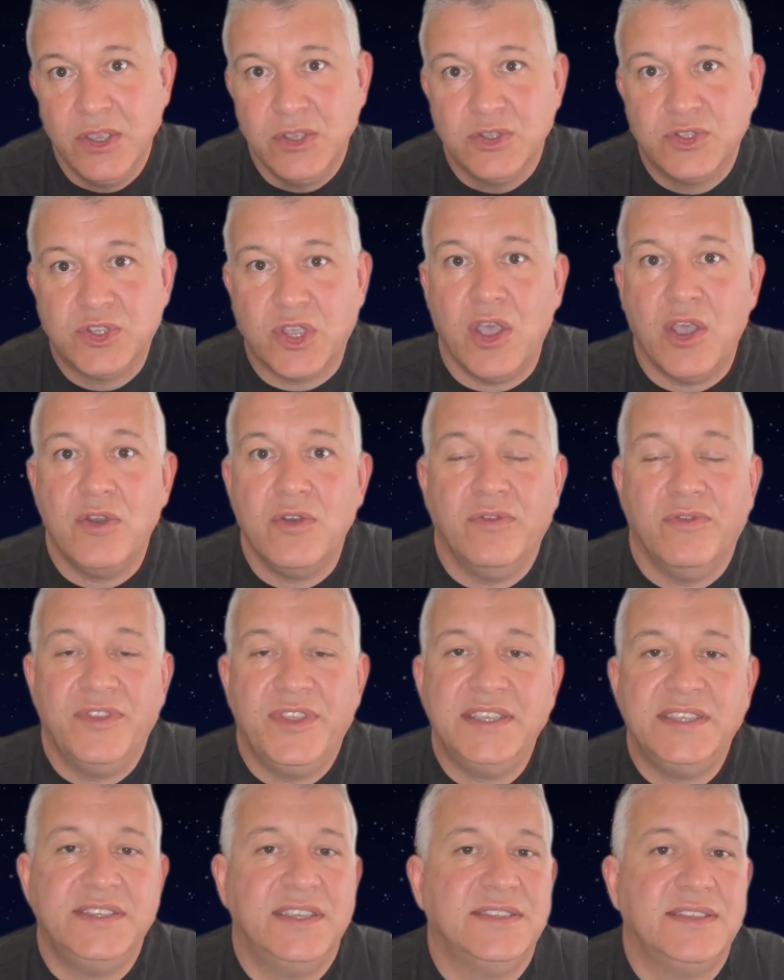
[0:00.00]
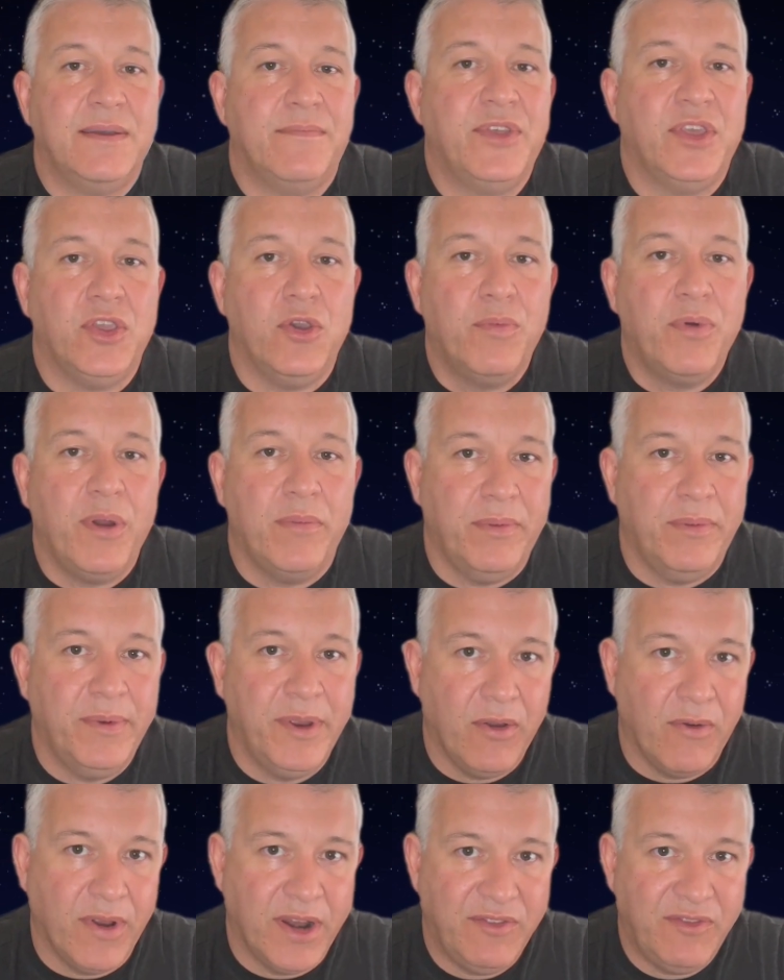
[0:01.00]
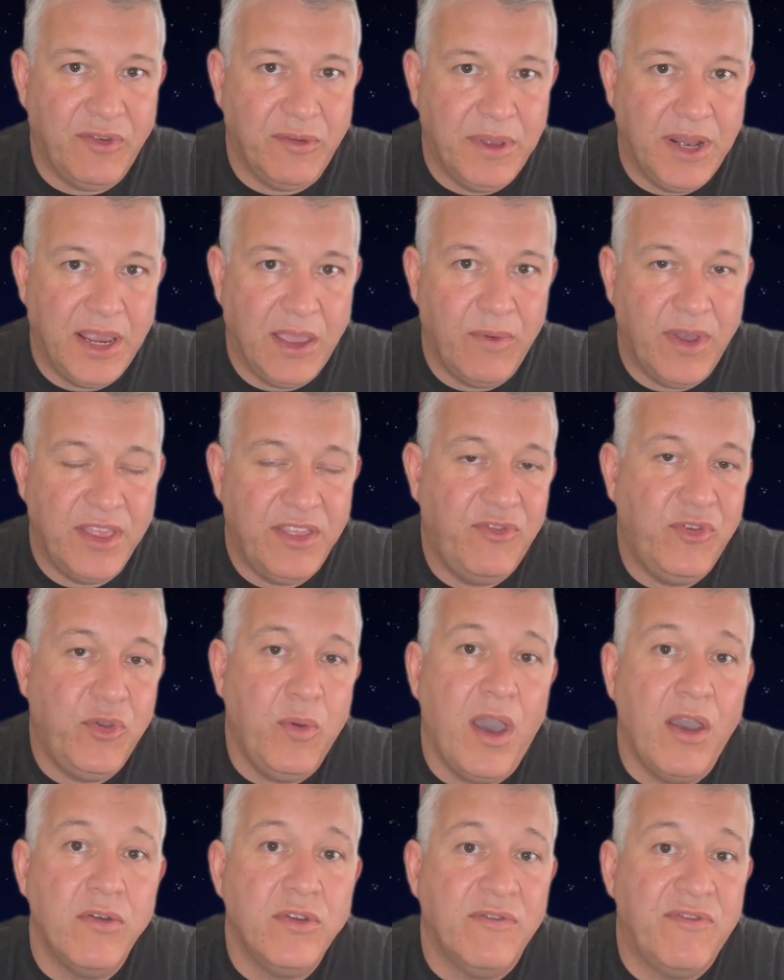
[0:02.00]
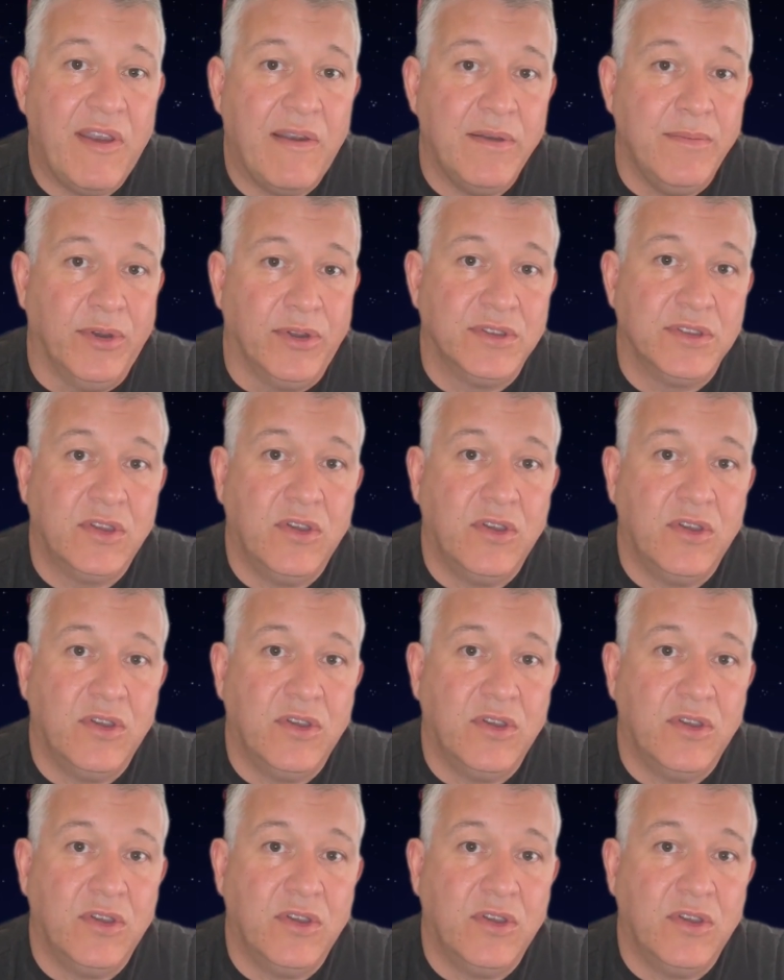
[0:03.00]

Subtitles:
So this is something you're probably already familiar with. If you own a very modern